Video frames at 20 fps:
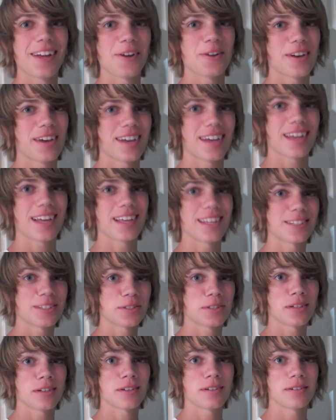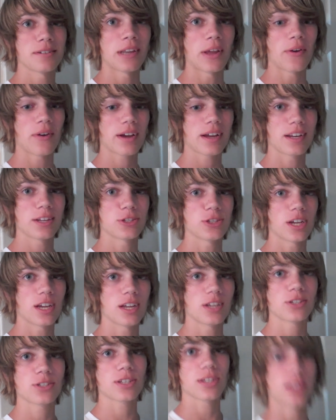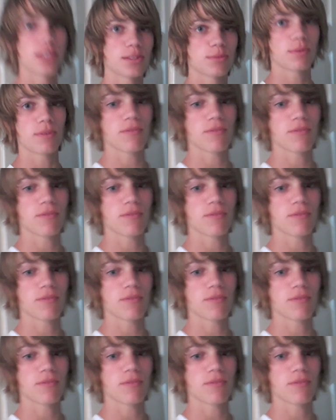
Okay guys, so now I gotta change because we